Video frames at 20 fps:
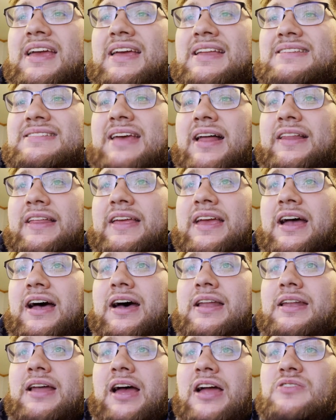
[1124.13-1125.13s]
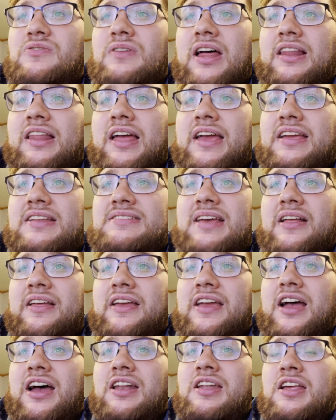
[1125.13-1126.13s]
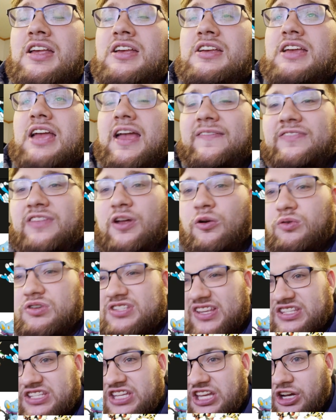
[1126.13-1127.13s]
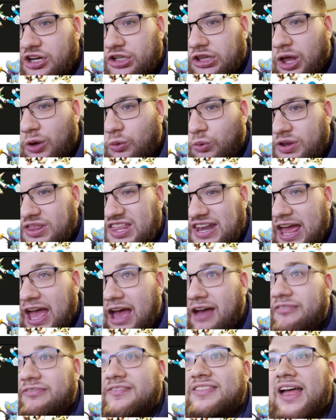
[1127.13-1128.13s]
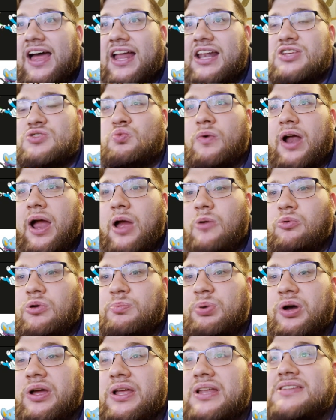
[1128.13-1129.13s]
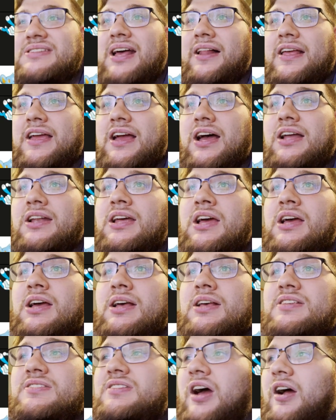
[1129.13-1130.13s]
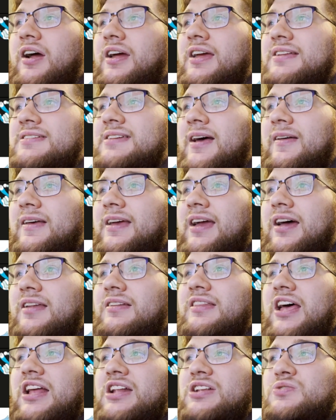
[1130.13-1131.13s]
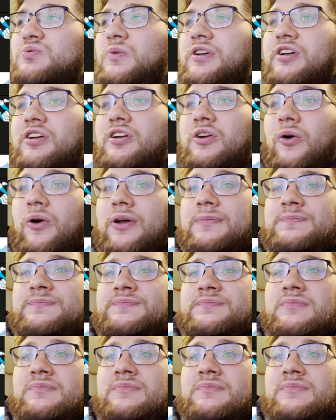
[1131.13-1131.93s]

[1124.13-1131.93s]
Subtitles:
Intelion? I do not like Intelion. If there was a tier lower than F, that is where I would put Intelion. Sorry, Intelion, that is where you're going.